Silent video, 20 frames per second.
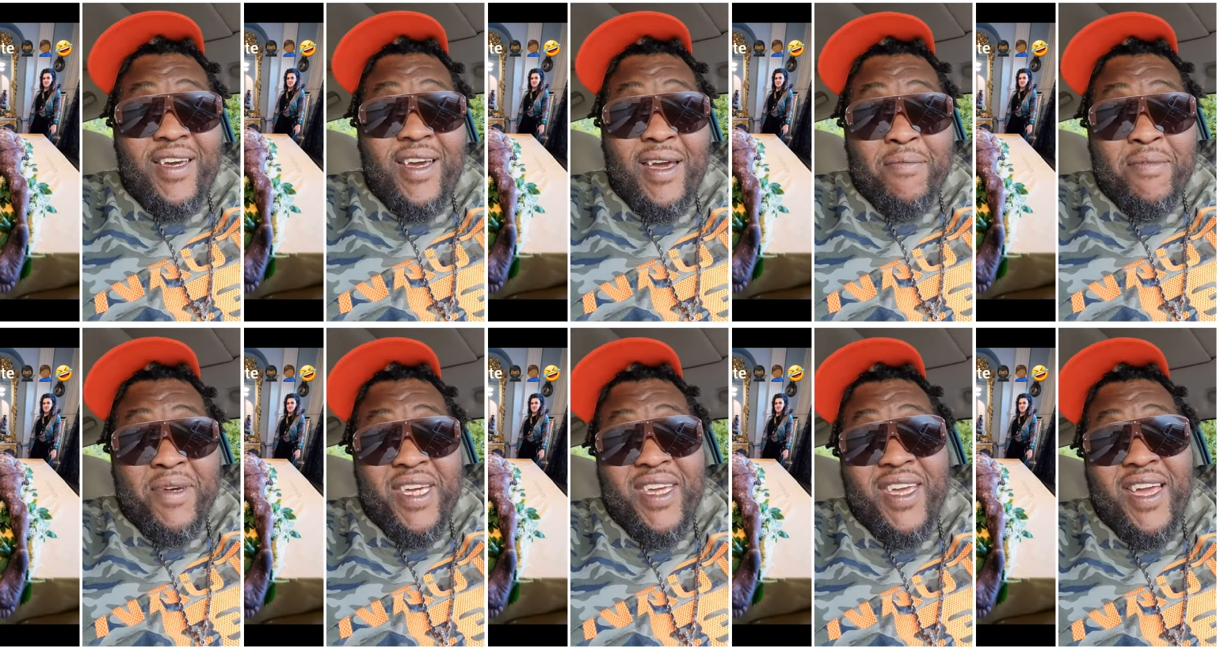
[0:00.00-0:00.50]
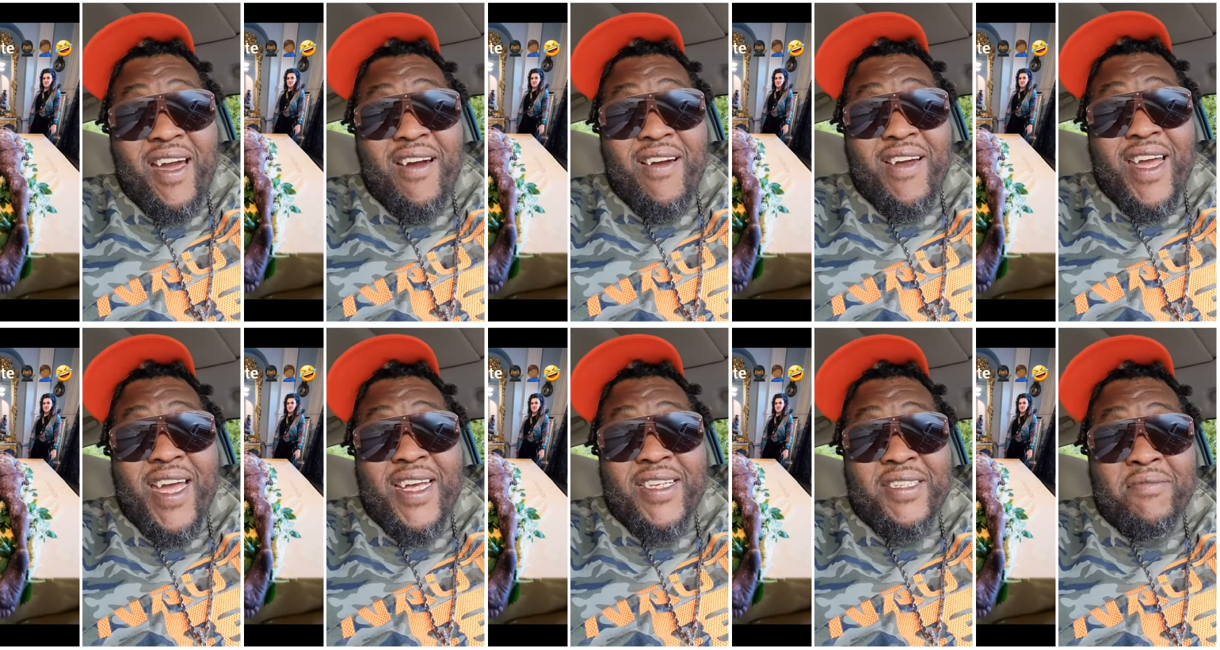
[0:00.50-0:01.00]
I mean, y'all
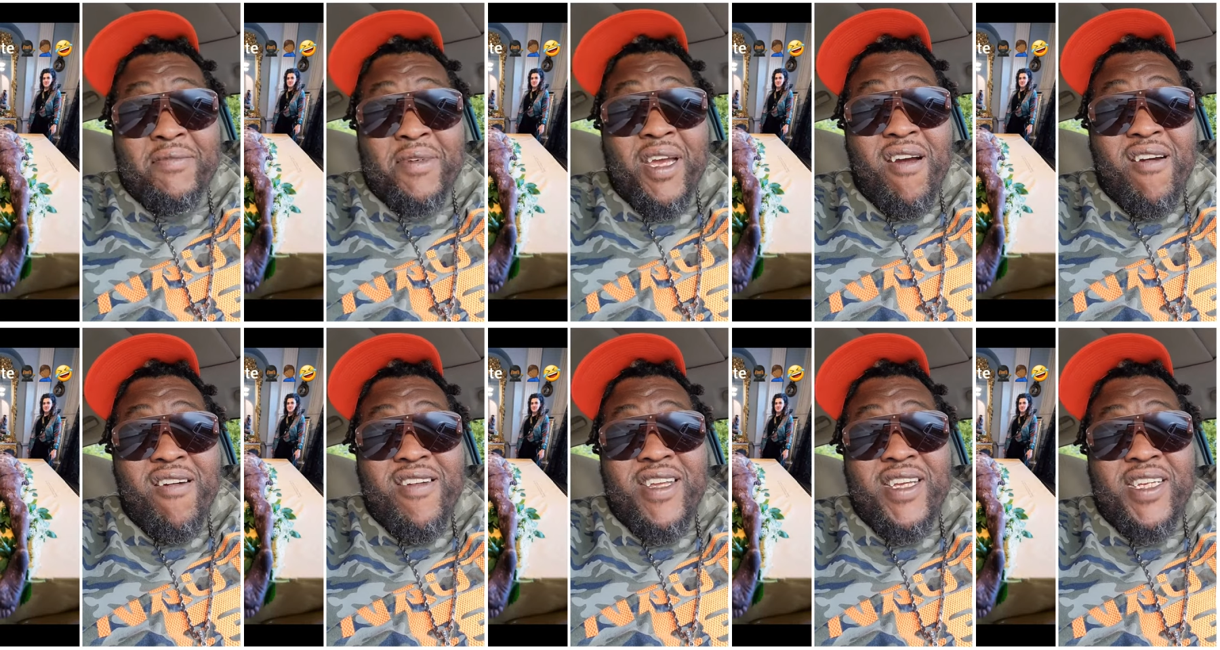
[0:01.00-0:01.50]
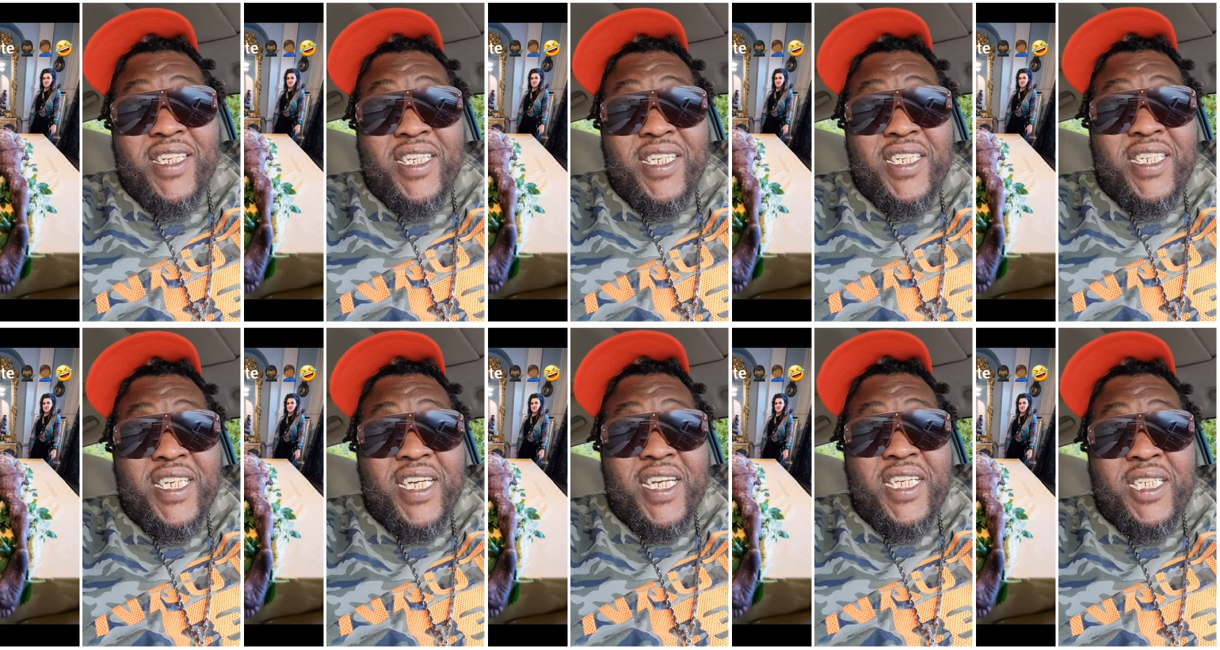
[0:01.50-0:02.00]
got some garnish and
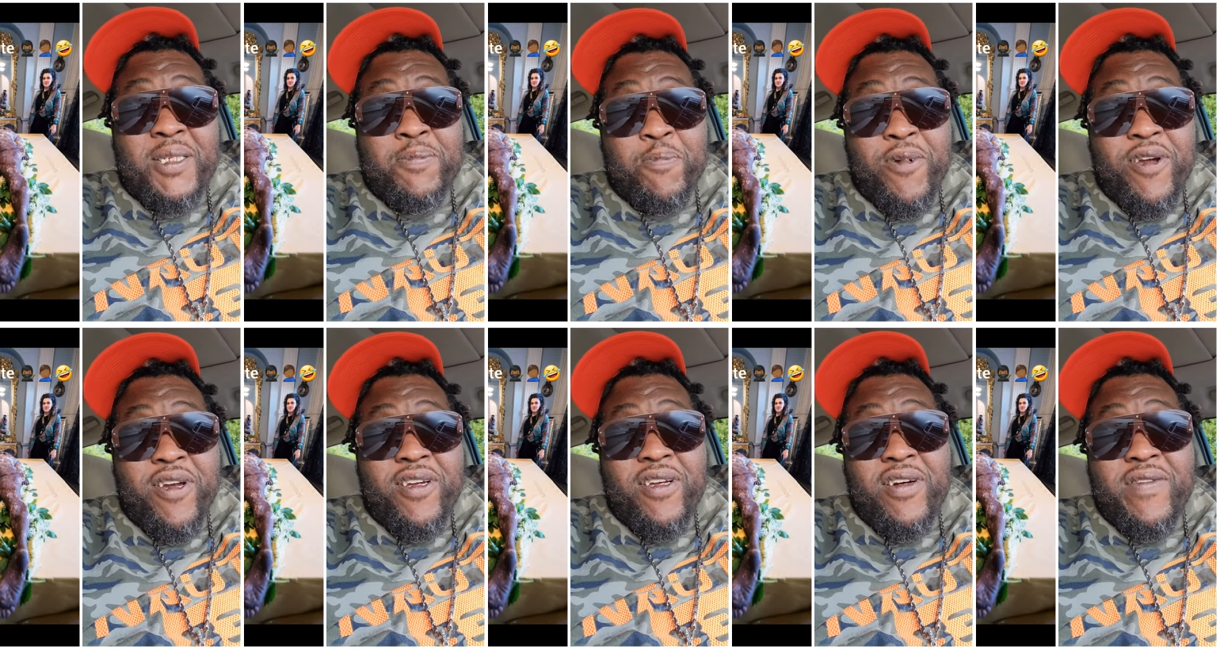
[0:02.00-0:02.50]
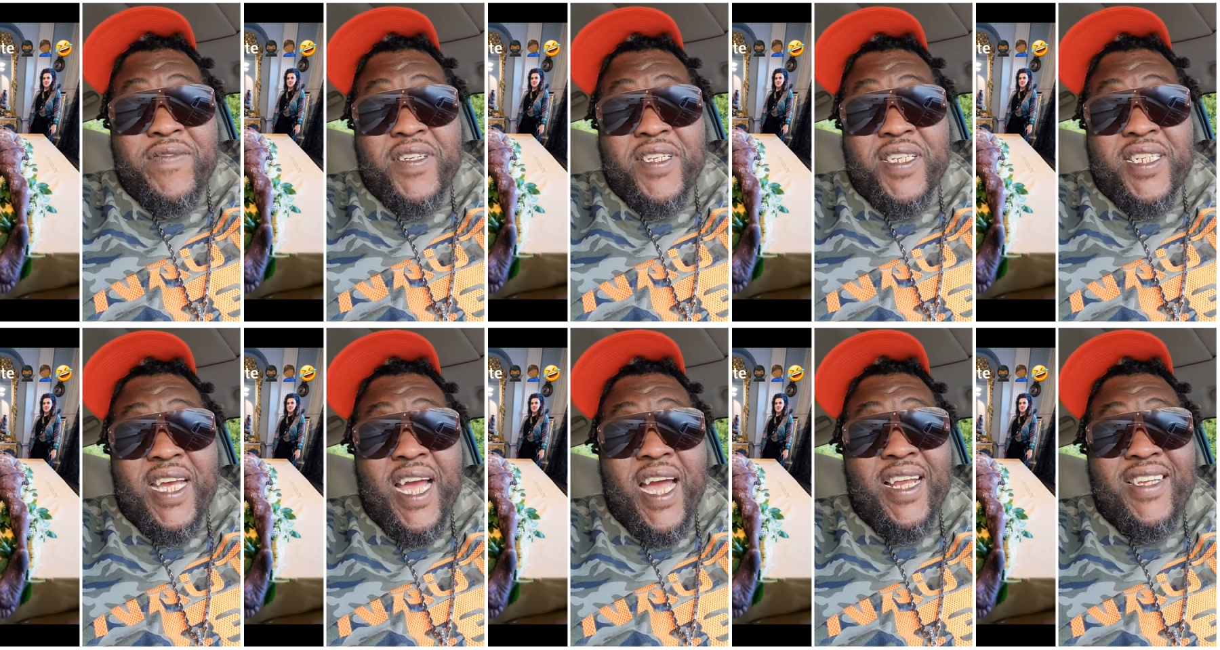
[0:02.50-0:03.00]
shit sprinkled over the
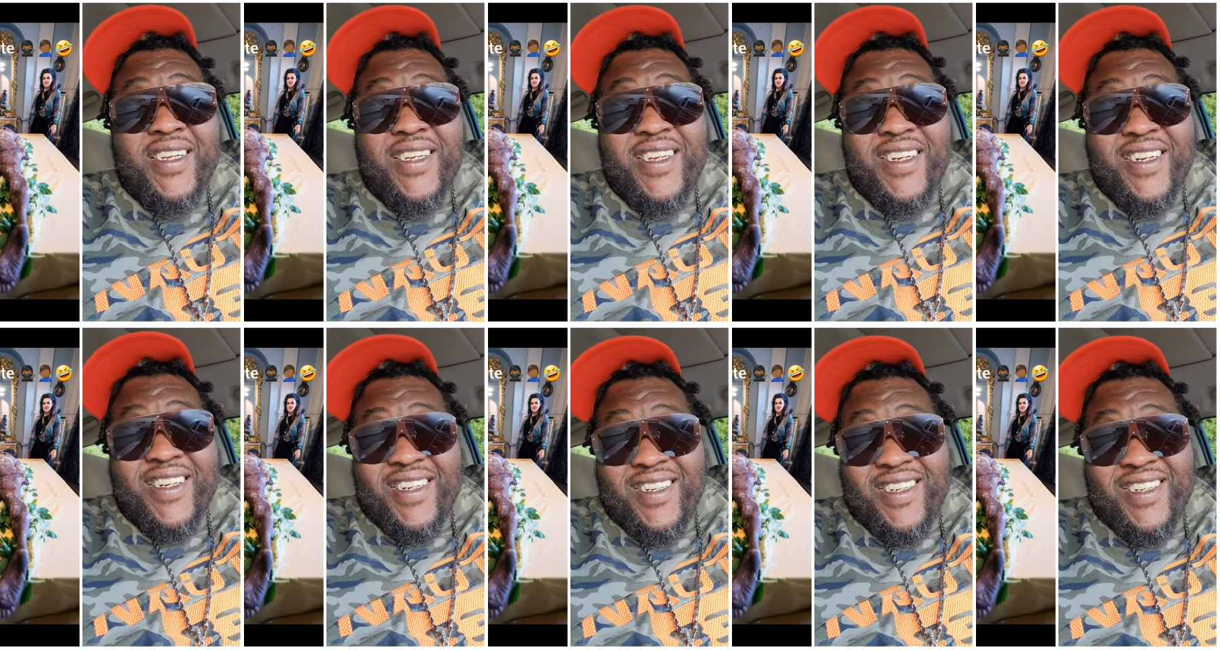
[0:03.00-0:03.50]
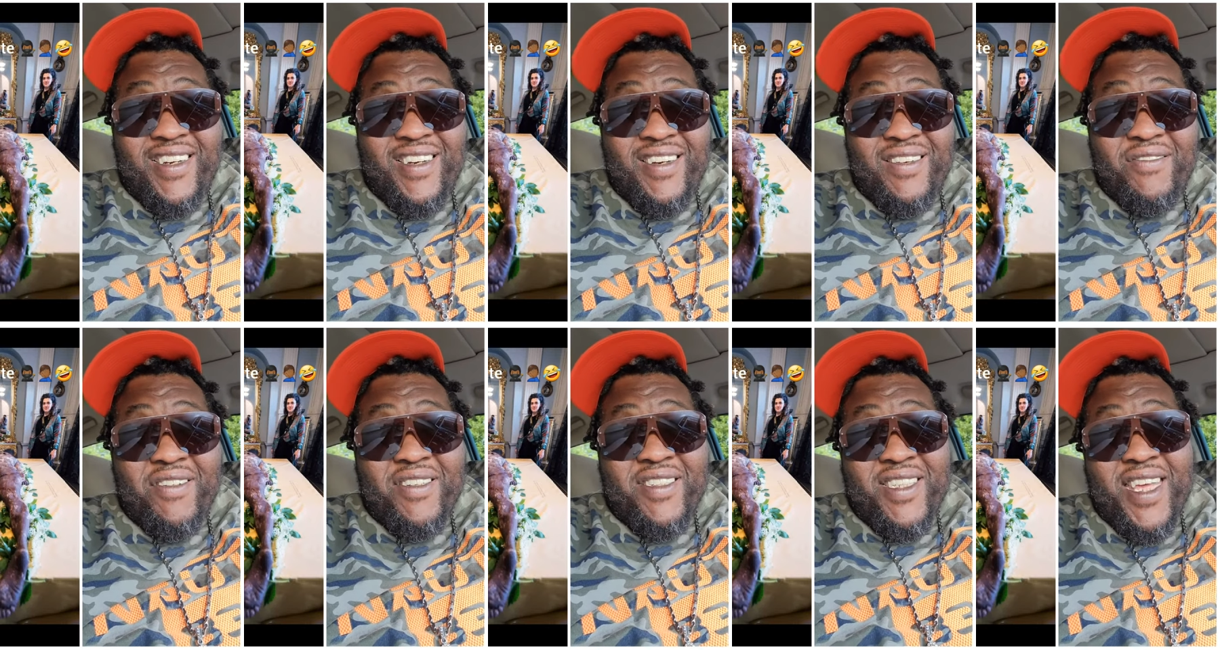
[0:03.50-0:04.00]
chocolate nigga.
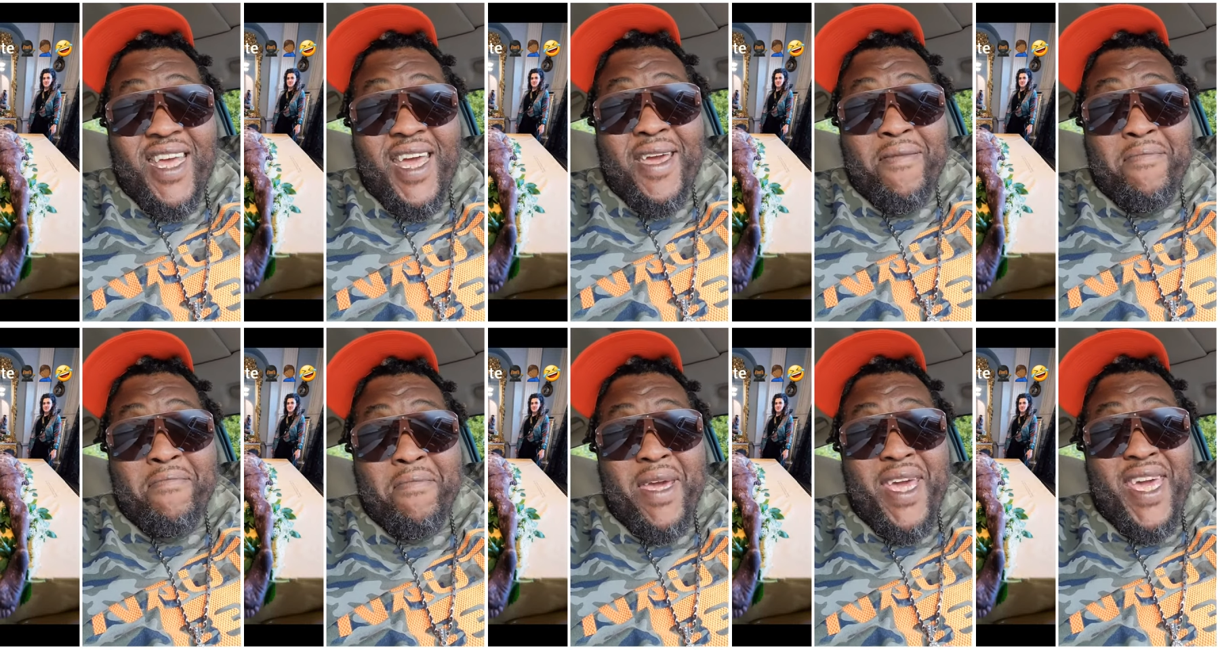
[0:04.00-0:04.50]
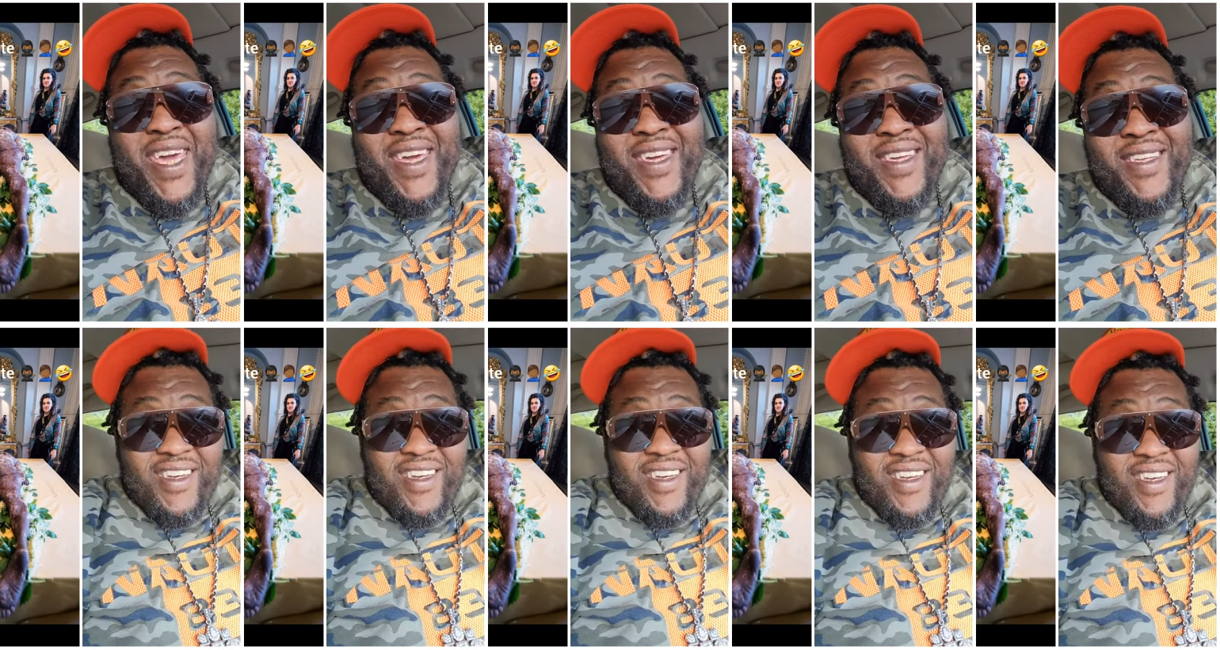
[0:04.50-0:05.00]
What's that, mint?
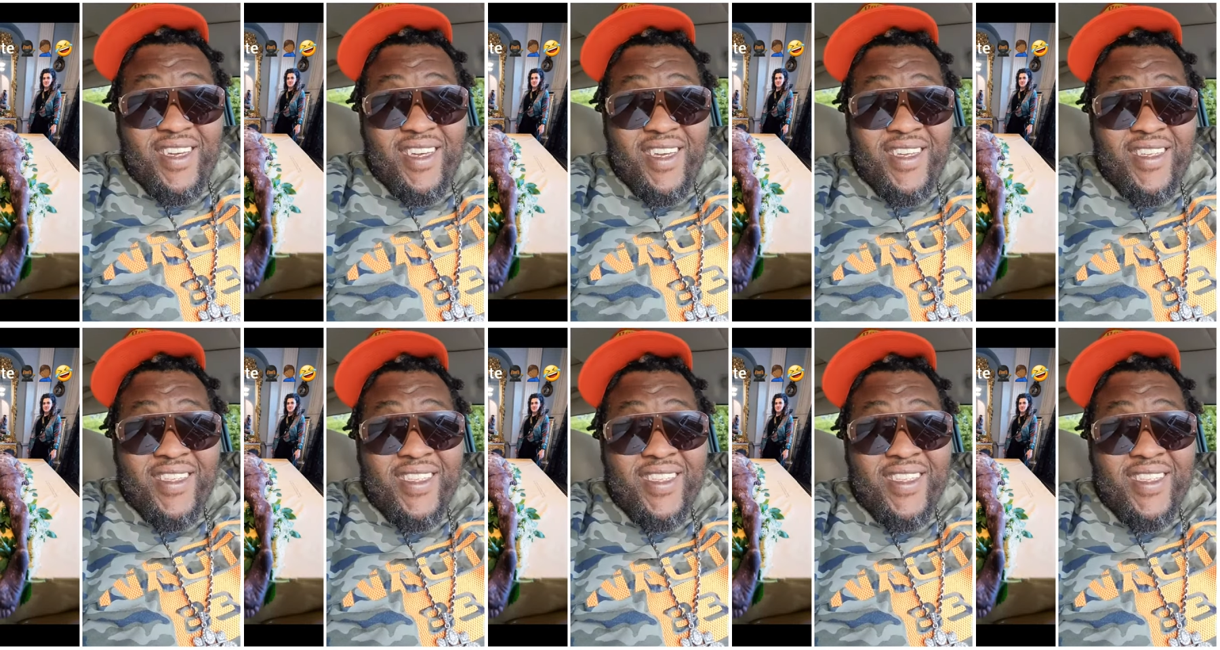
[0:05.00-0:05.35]
Is